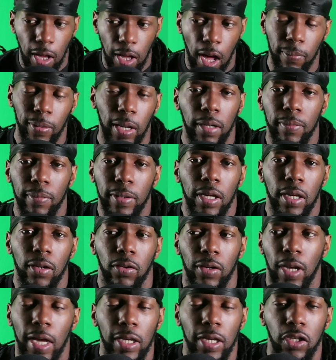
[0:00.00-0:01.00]
not a beginner, and I
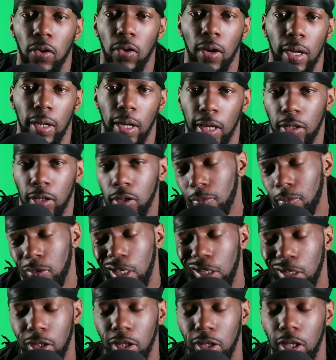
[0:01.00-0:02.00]
ain't trying that. I just
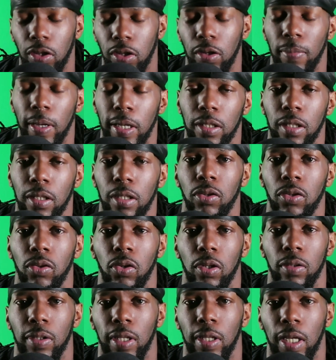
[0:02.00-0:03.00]
stick to the basics. You know what I'm
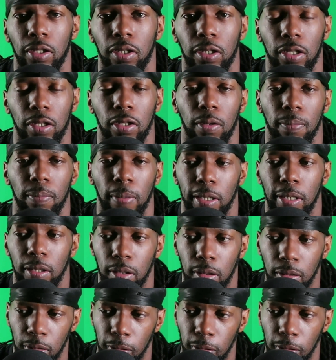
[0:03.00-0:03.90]
saying? I just stick to the basics.